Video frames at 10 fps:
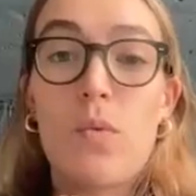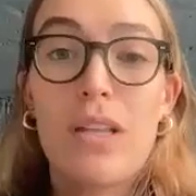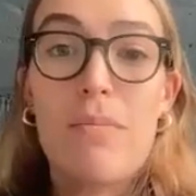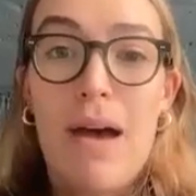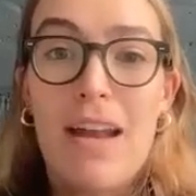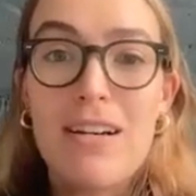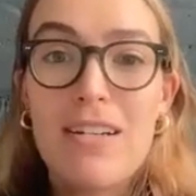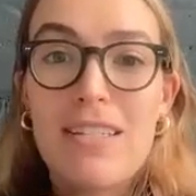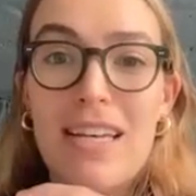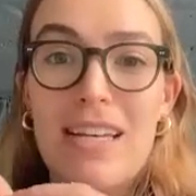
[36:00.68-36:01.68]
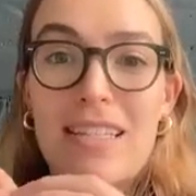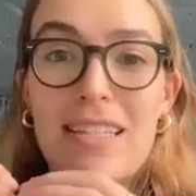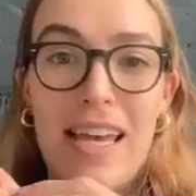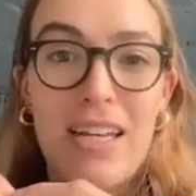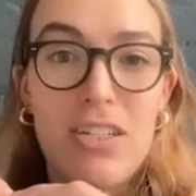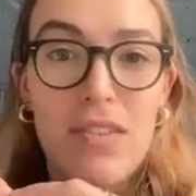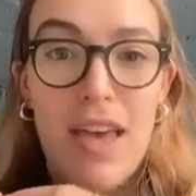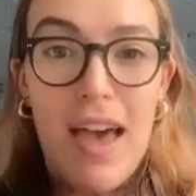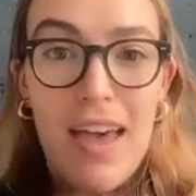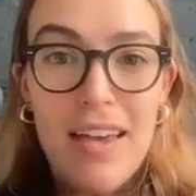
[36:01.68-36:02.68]
really matters is the age of
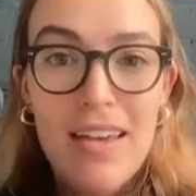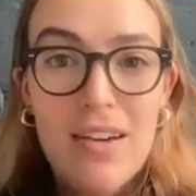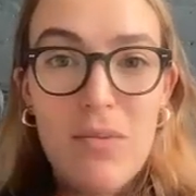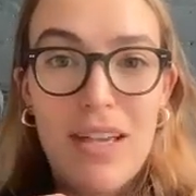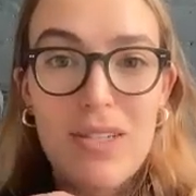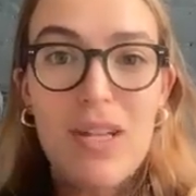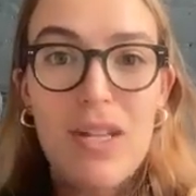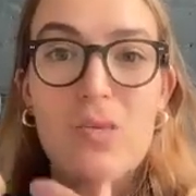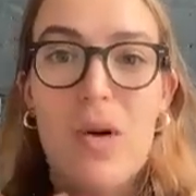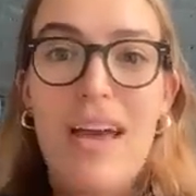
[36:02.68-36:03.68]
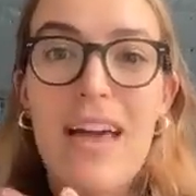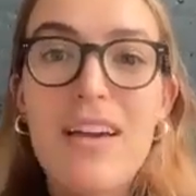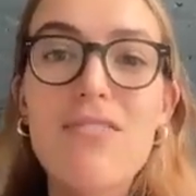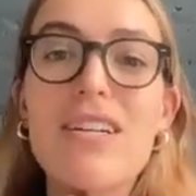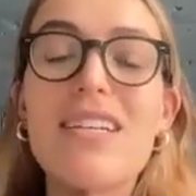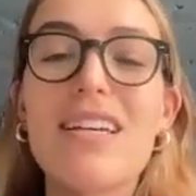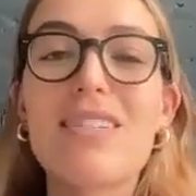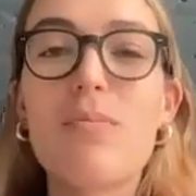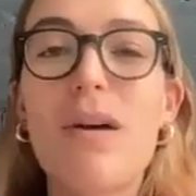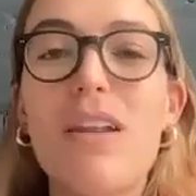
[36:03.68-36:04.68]
the egg, right? So that's why egg freezing is
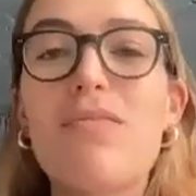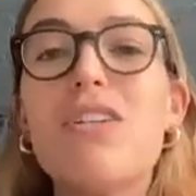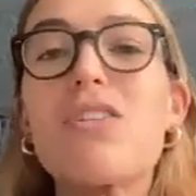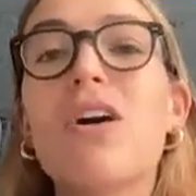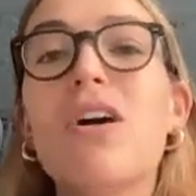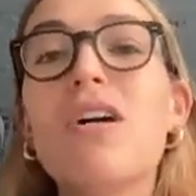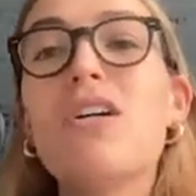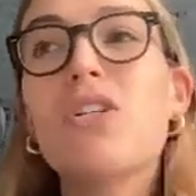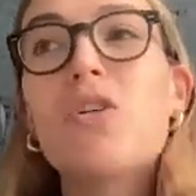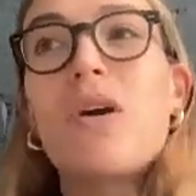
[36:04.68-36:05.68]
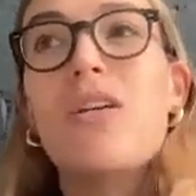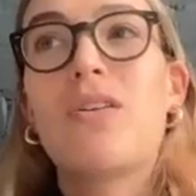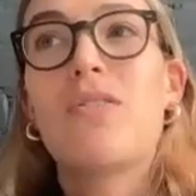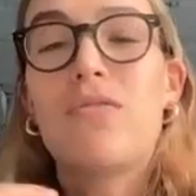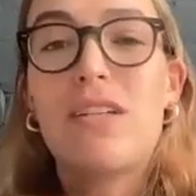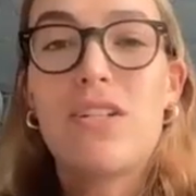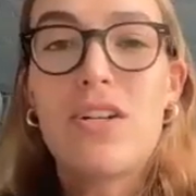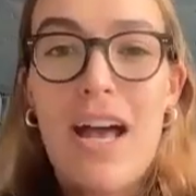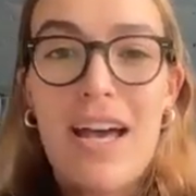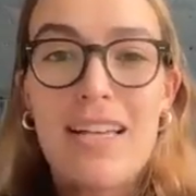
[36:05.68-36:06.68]
so beneficial, to where you can freeze your
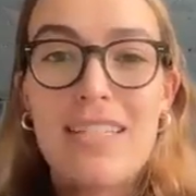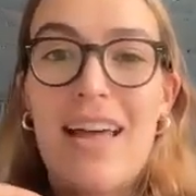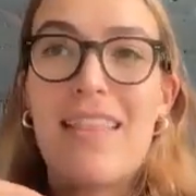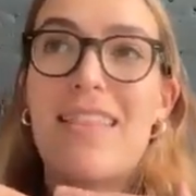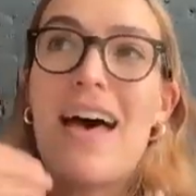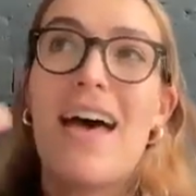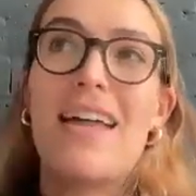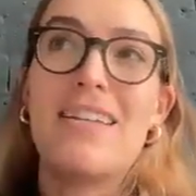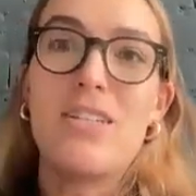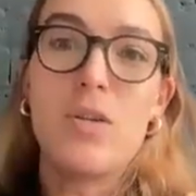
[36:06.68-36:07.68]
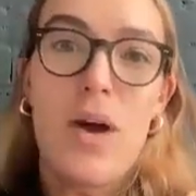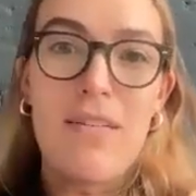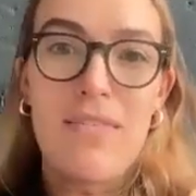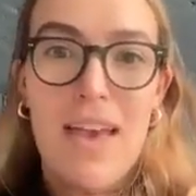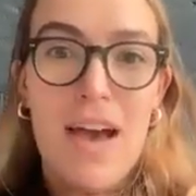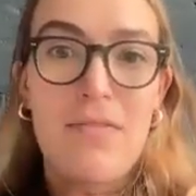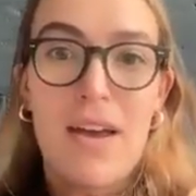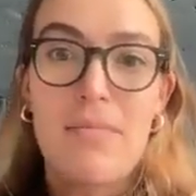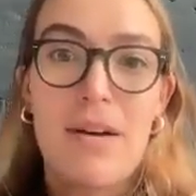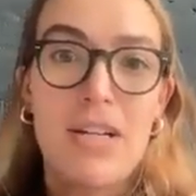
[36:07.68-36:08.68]
eggs and then do IVF
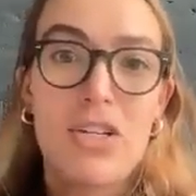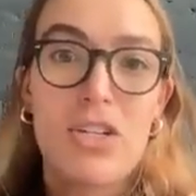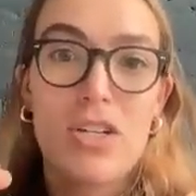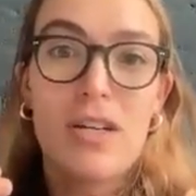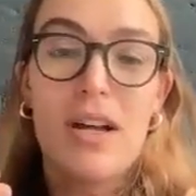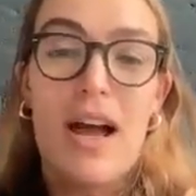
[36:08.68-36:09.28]
at a much